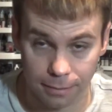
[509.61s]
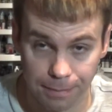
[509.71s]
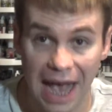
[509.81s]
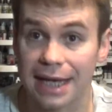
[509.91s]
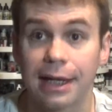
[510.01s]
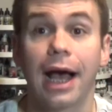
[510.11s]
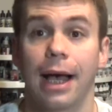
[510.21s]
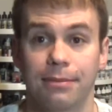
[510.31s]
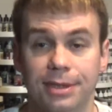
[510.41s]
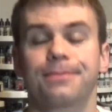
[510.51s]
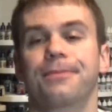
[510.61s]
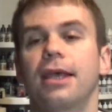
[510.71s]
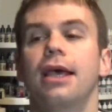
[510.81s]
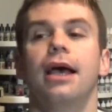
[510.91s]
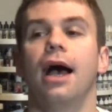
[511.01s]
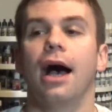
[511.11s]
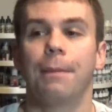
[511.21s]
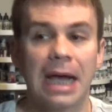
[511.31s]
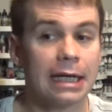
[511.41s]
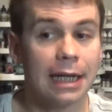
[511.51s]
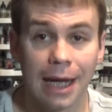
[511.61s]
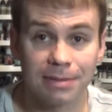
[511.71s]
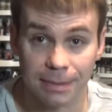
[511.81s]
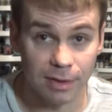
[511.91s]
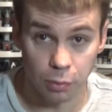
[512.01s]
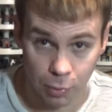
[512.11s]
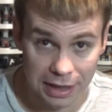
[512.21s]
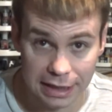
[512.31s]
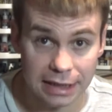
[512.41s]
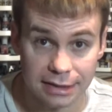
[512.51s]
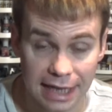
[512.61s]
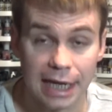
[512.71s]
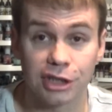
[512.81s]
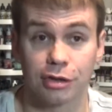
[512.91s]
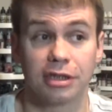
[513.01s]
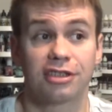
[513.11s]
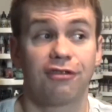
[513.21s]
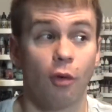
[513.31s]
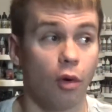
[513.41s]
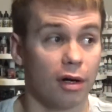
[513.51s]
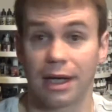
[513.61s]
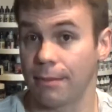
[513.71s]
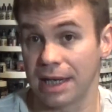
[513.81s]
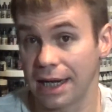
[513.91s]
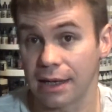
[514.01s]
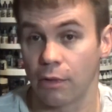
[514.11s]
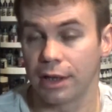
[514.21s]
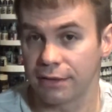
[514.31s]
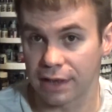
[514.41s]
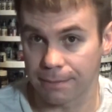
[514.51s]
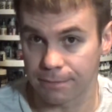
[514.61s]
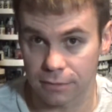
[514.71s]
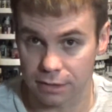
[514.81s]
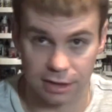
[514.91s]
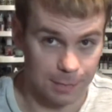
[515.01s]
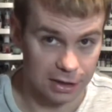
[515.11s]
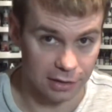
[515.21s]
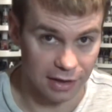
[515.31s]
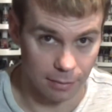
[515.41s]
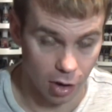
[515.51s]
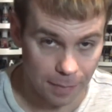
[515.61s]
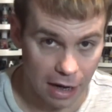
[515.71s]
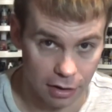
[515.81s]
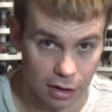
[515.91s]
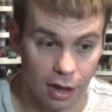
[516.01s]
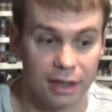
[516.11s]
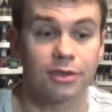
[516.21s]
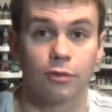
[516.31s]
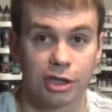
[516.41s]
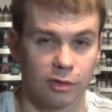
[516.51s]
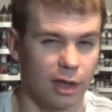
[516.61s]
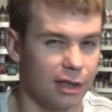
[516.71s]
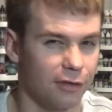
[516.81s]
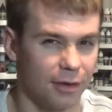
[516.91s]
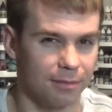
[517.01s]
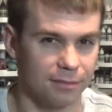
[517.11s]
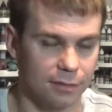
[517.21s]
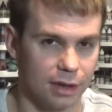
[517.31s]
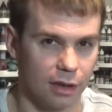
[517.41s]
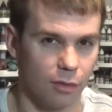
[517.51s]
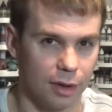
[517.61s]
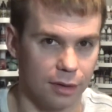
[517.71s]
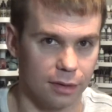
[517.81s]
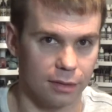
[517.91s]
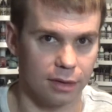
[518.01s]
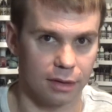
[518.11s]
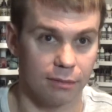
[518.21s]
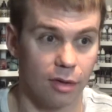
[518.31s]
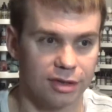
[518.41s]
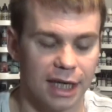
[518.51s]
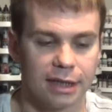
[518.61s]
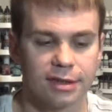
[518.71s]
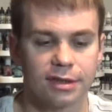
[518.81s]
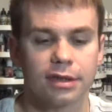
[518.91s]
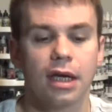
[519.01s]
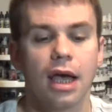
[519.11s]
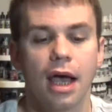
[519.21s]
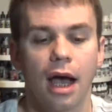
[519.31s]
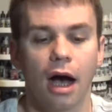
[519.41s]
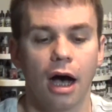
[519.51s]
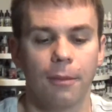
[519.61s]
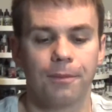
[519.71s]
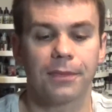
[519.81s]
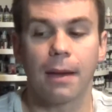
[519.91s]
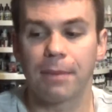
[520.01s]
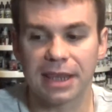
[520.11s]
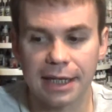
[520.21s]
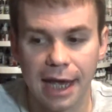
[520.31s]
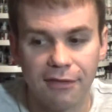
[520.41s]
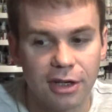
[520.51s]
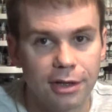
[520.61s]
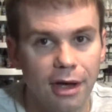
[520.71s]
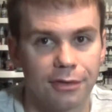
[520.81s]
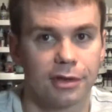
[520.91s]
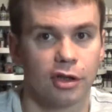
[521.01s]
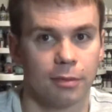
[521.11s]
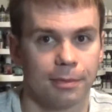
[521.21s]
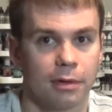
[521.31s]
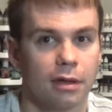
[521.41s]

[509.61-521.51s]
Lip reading: pack of knobs. A pack of knobs can be really dangerous for anyone. You've got, especially give them all power claws, which is what I do if I'm in most cases. But then have another group,